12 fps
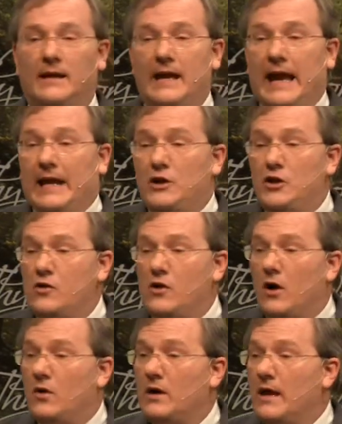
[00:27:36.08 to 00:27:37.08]
And you
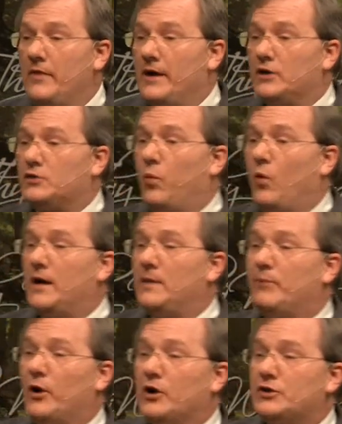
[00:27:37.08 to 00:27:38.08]
know there's one
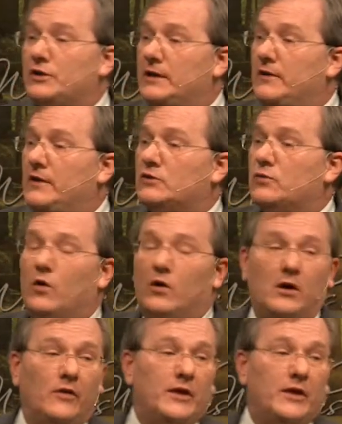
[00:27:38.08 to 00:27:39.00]
person in this world